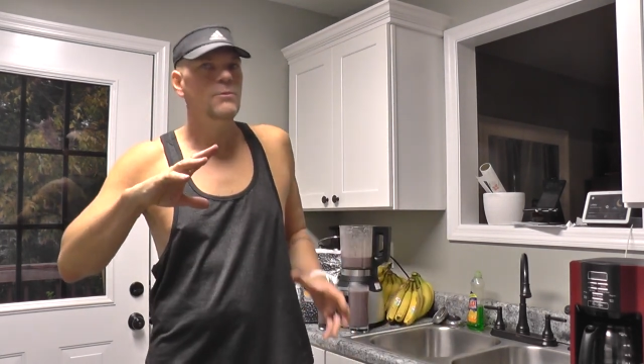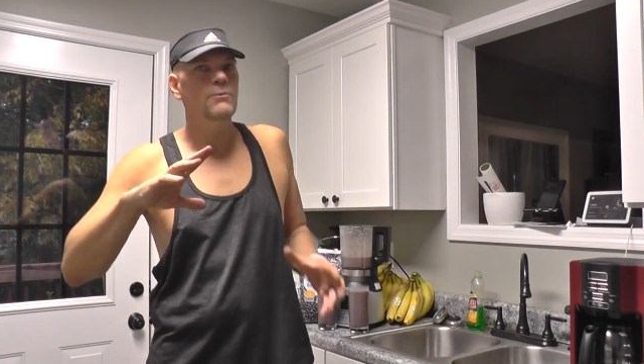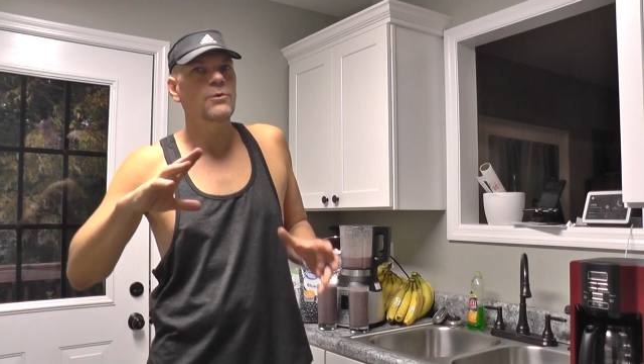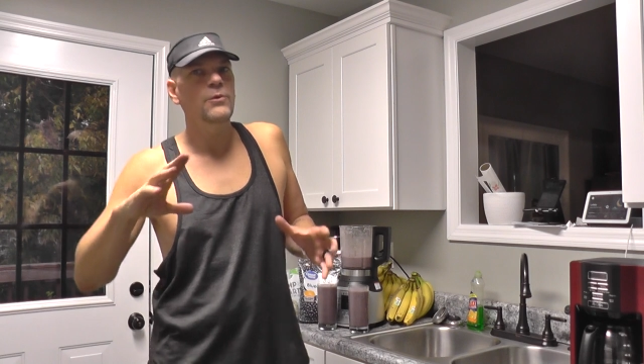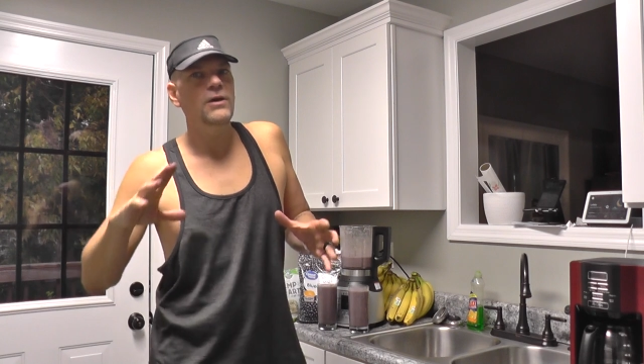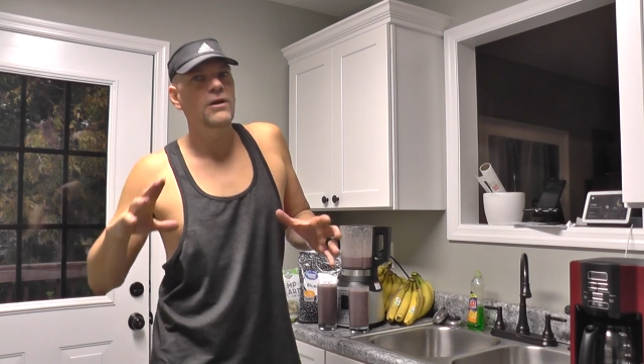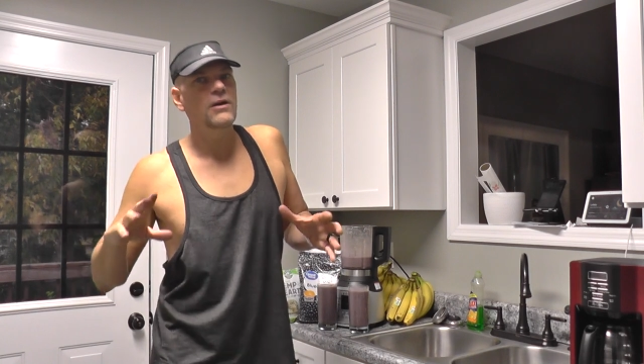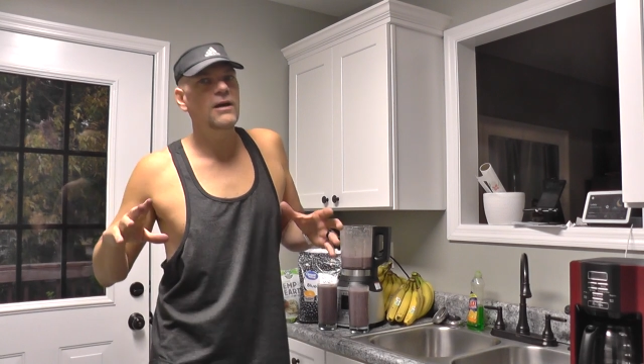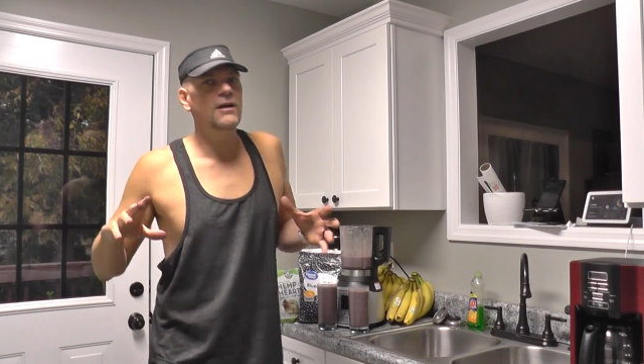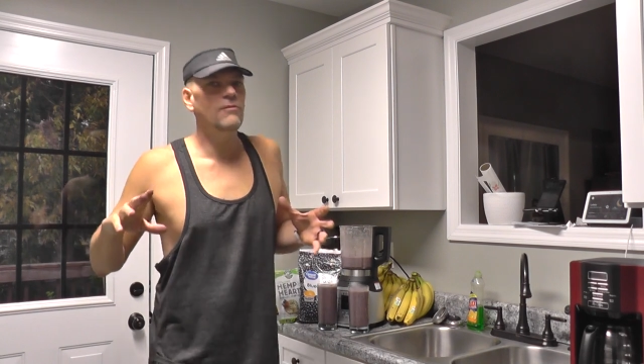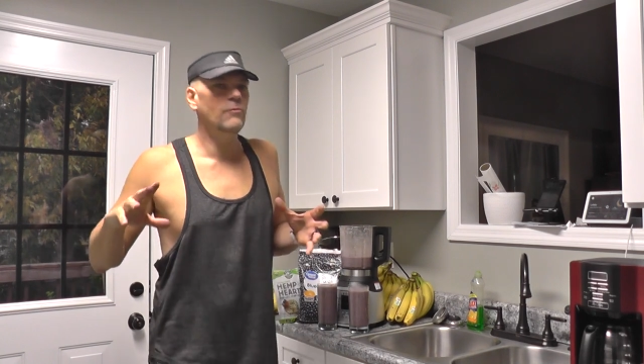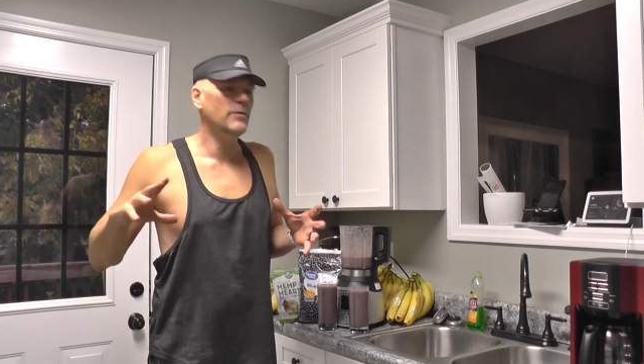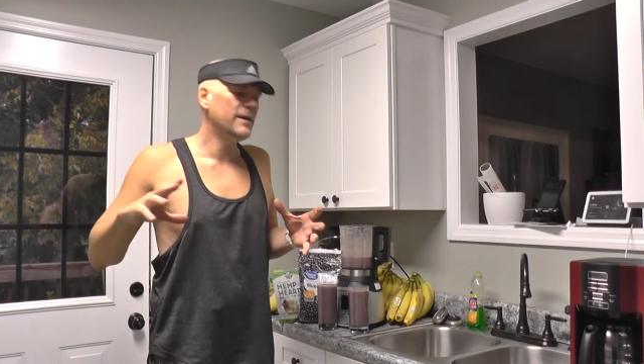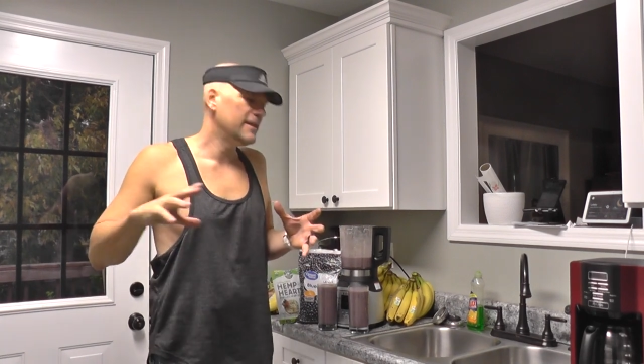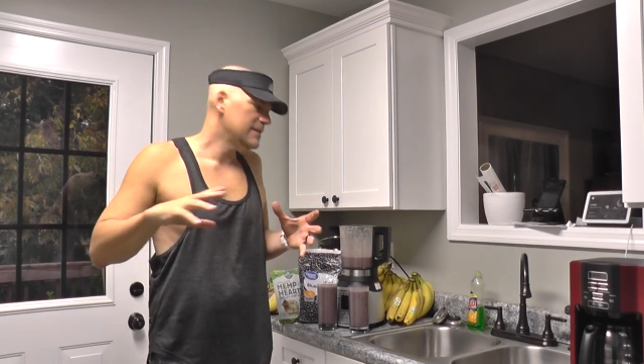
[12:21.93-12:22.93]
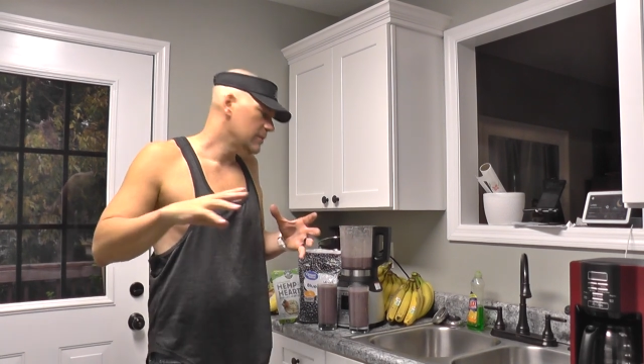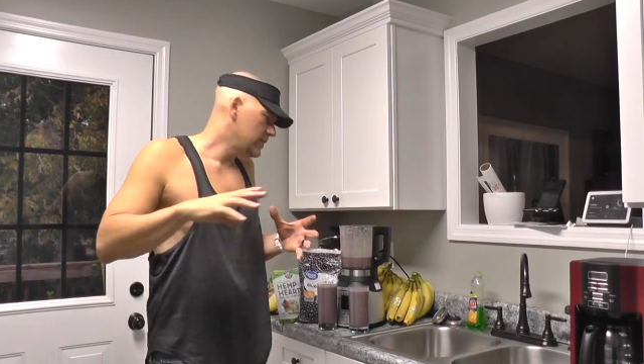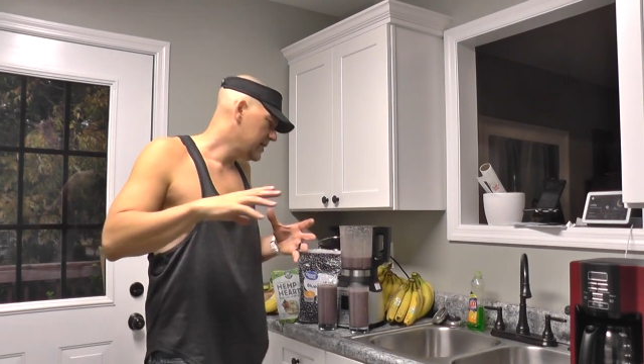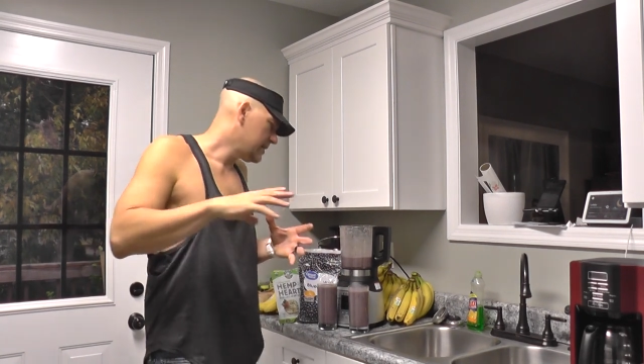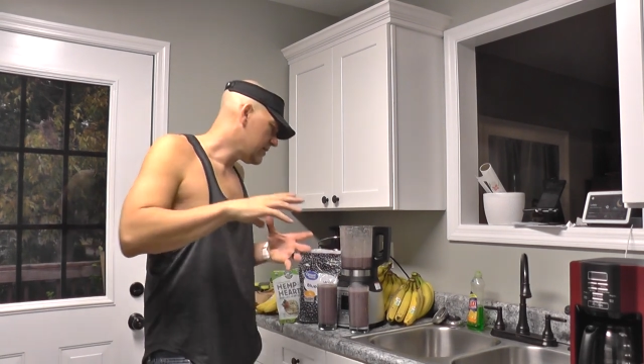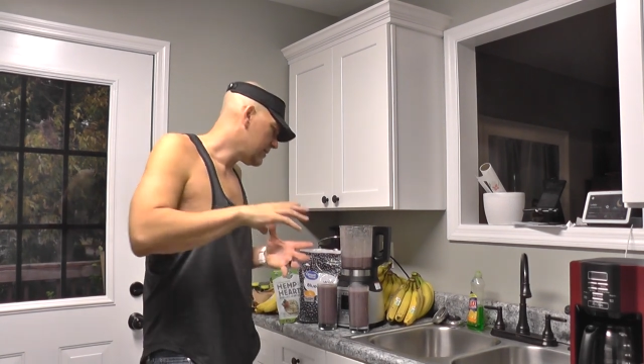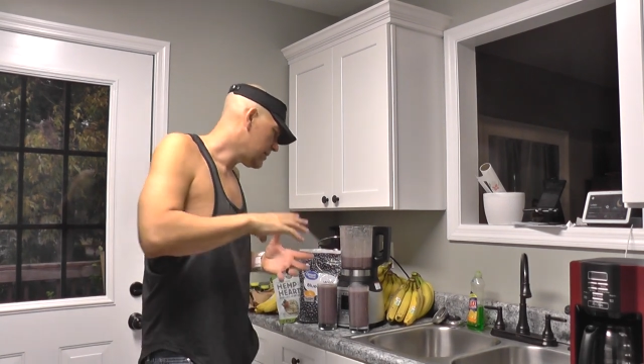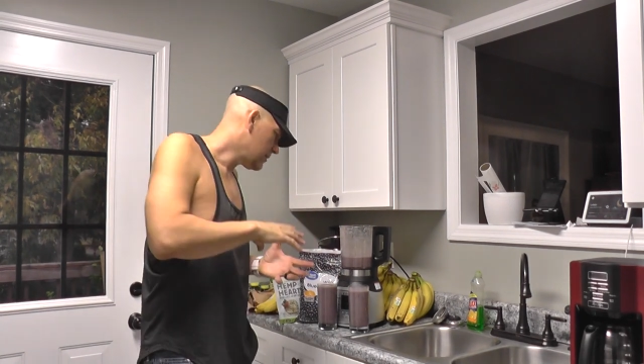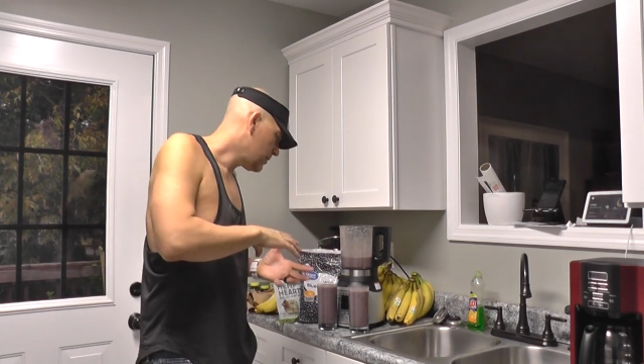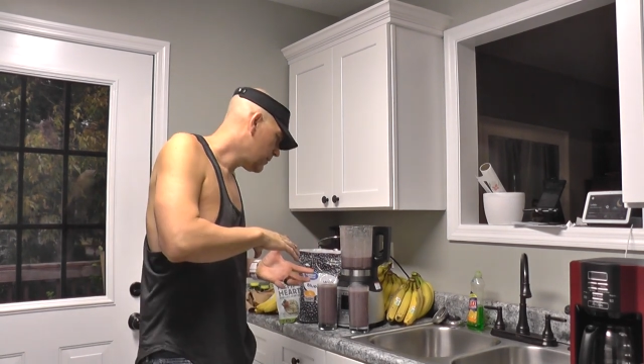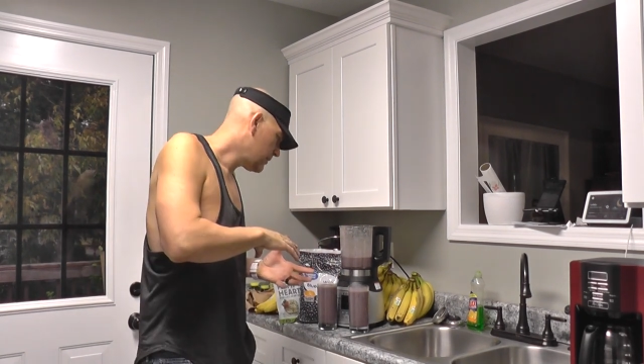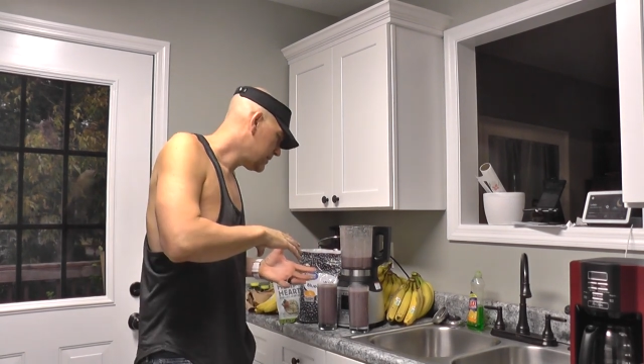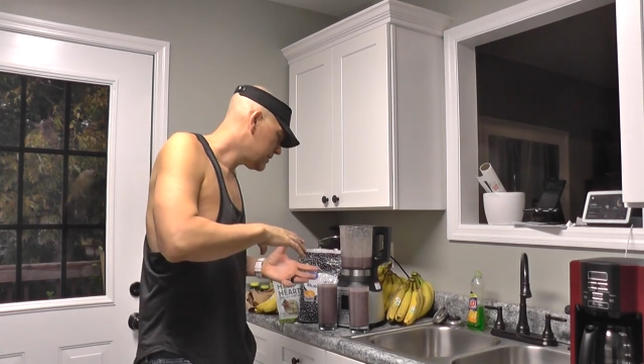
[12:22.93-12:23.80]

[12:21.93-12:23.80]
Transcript: But we all have ways that we can go